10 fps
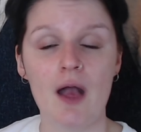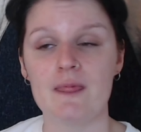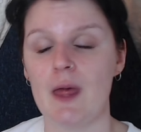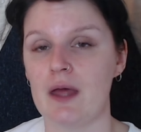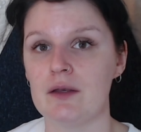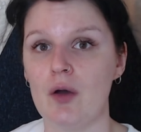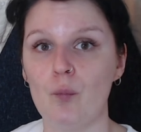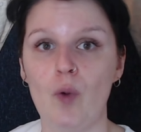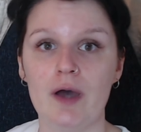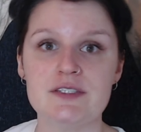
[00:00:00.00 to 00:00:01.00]
than
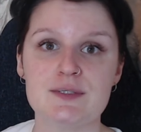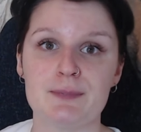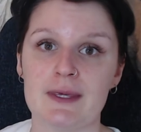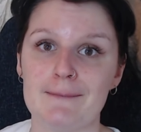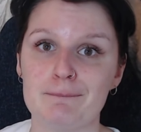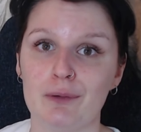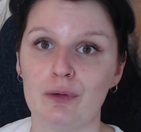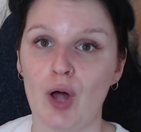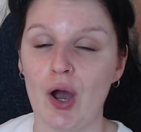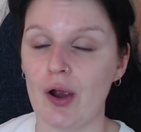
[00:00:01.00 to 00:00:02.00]
what
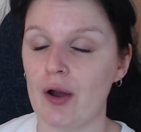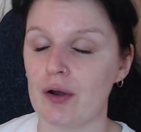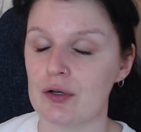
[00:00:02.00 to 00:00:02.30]
people are